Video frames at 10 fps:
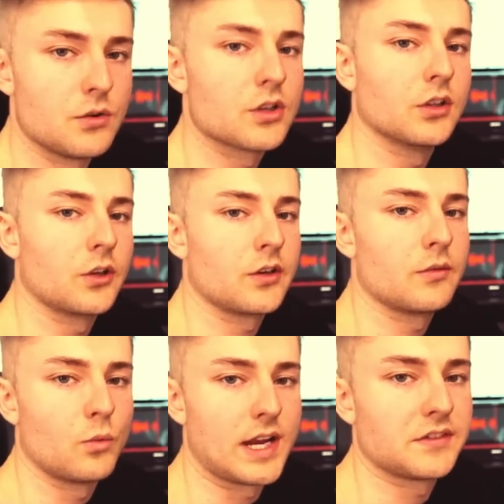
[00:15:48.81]
You should
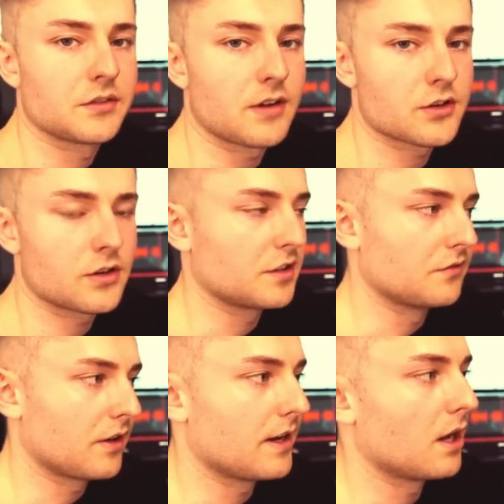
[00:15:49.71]
learn wave structure. It's
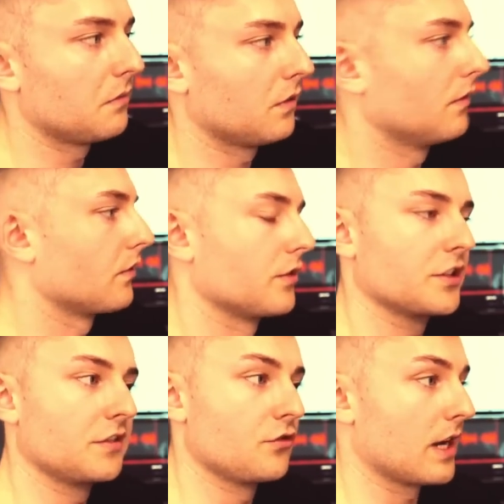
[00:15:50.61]
very helpful for
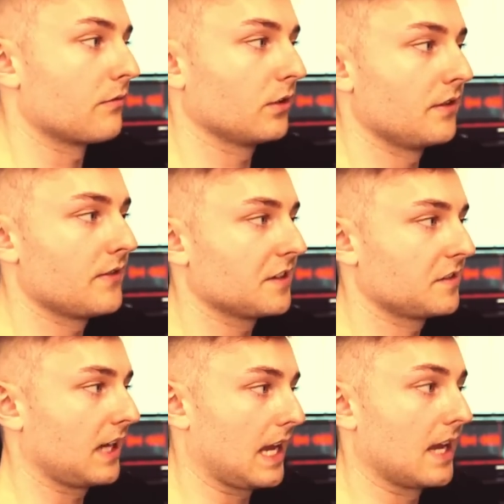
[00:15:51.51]
just general
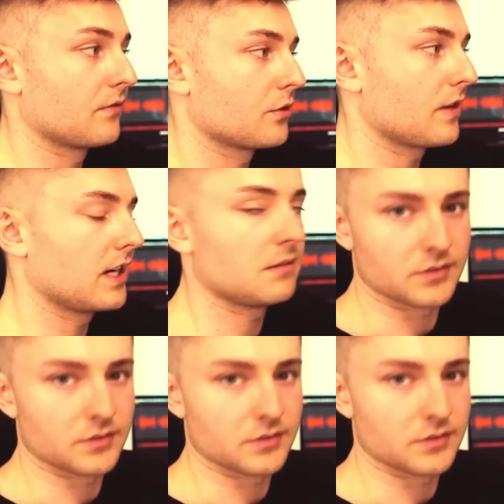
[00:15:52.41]
investing and for trading,